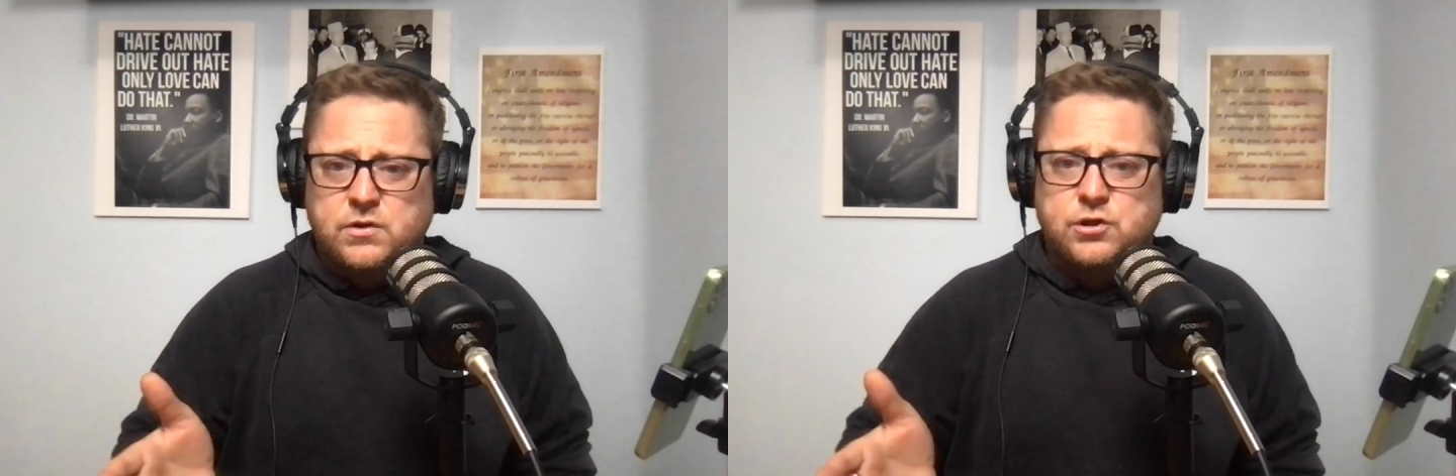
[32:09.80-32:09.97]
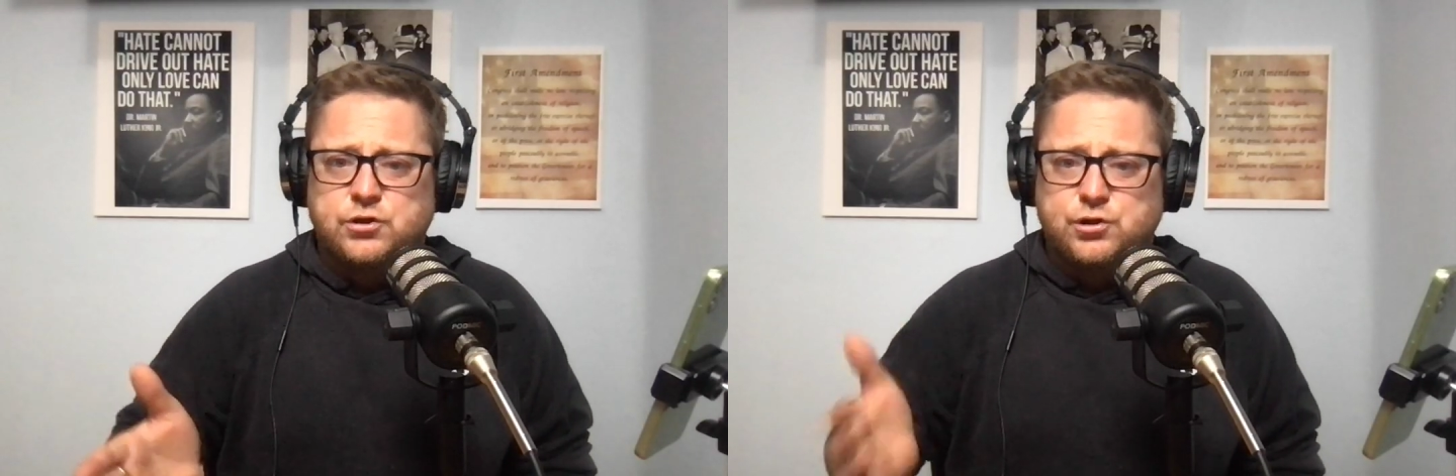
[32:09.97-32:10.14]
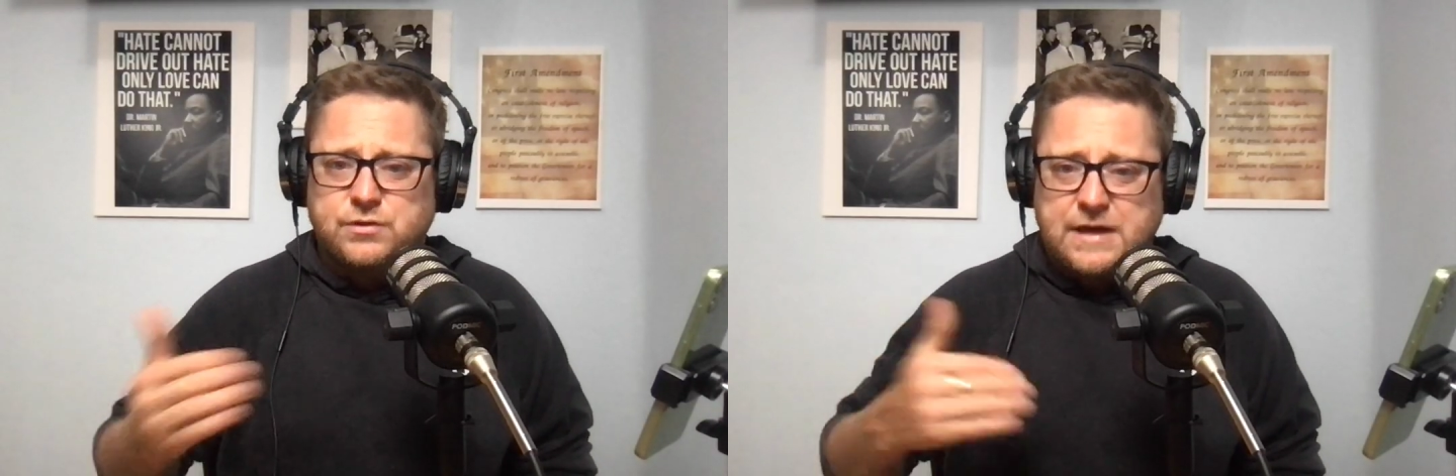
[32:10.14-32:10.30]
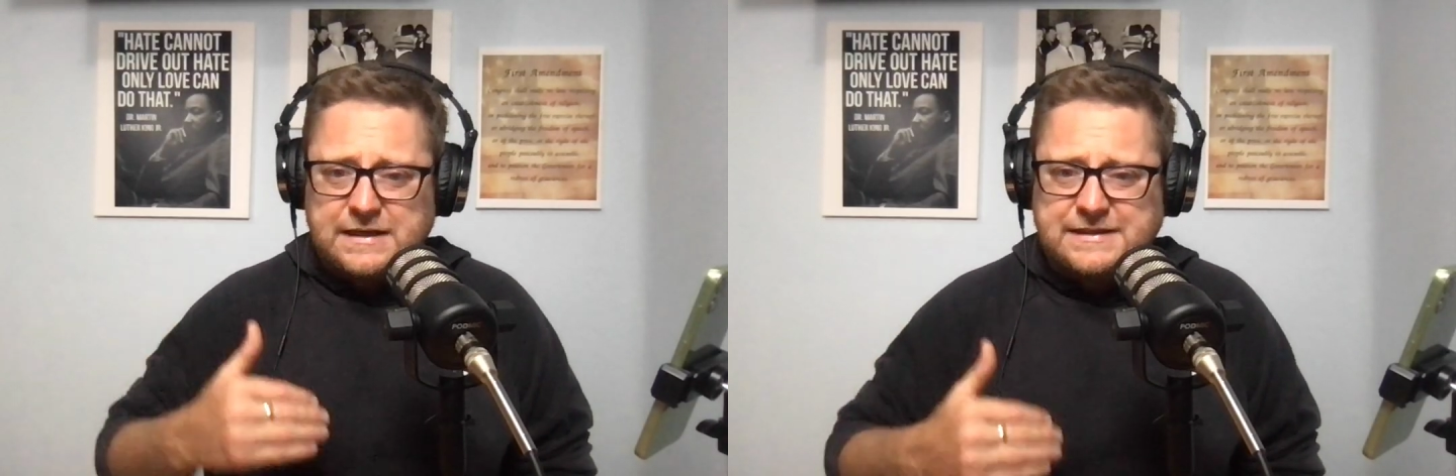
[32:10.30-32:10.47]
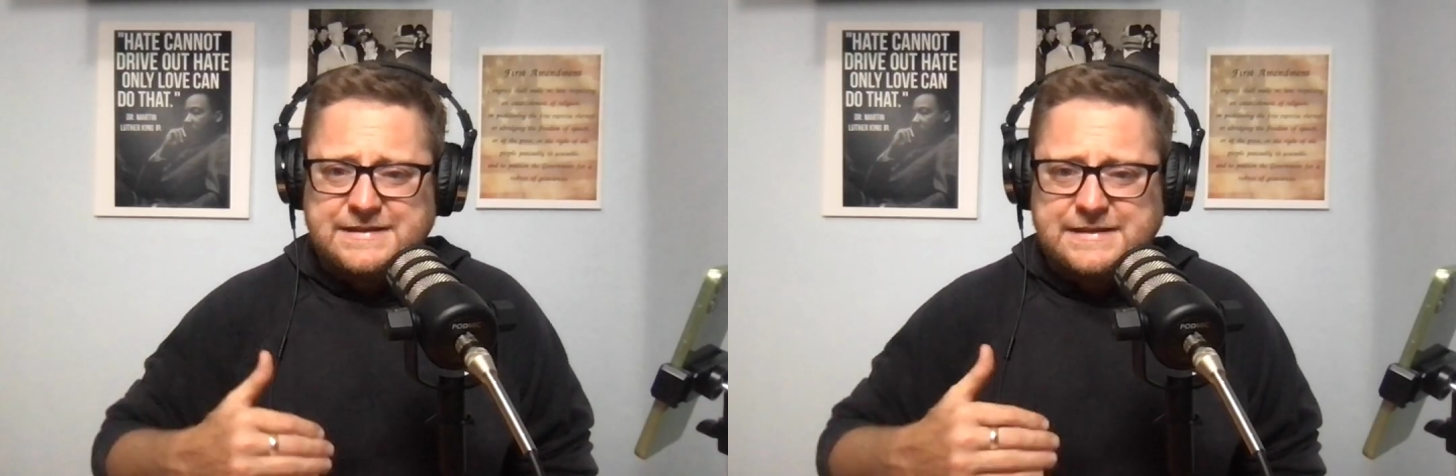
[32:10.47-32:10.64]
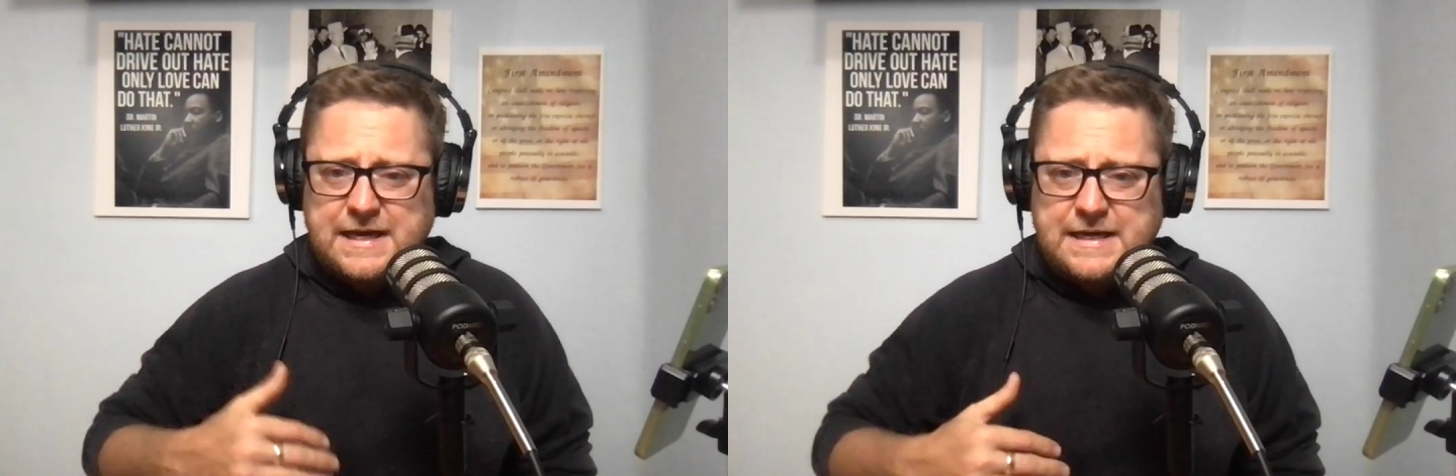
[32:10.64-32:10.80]
The United
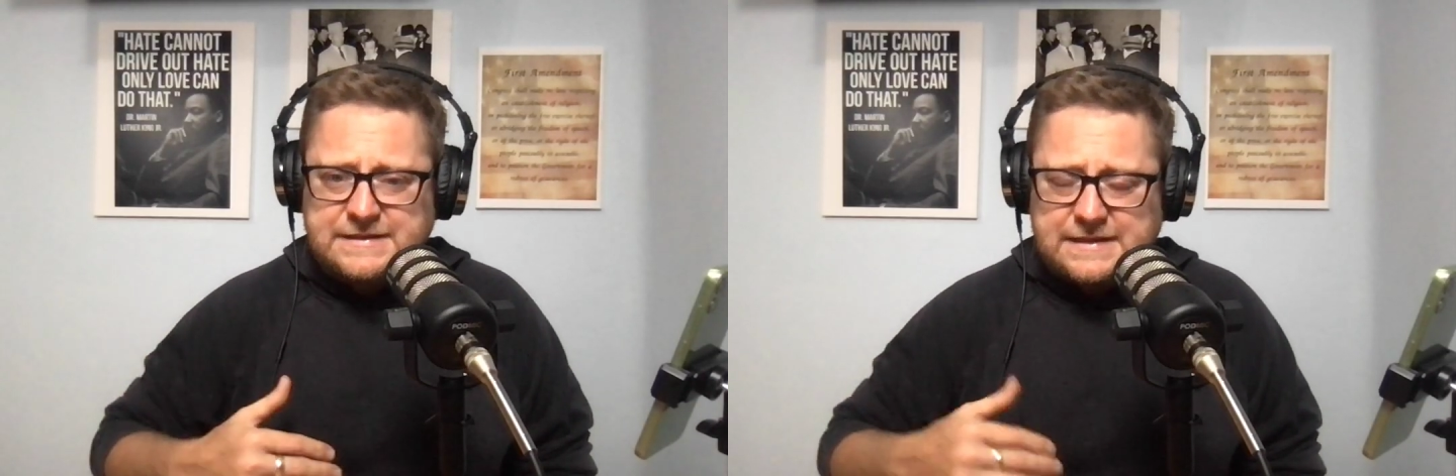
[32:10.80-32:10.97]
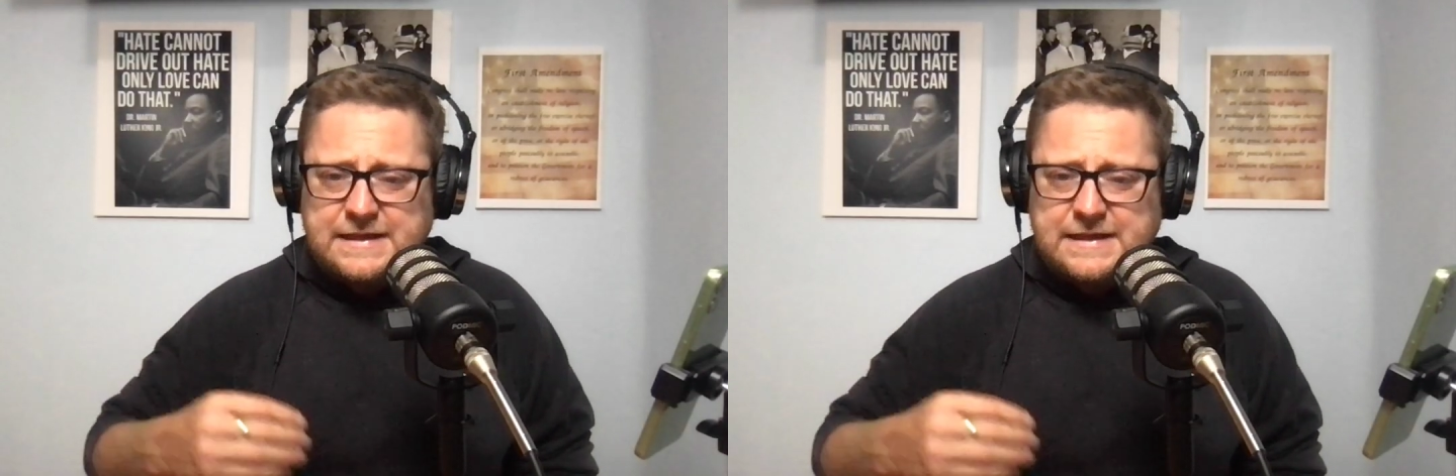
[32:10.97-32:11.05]
States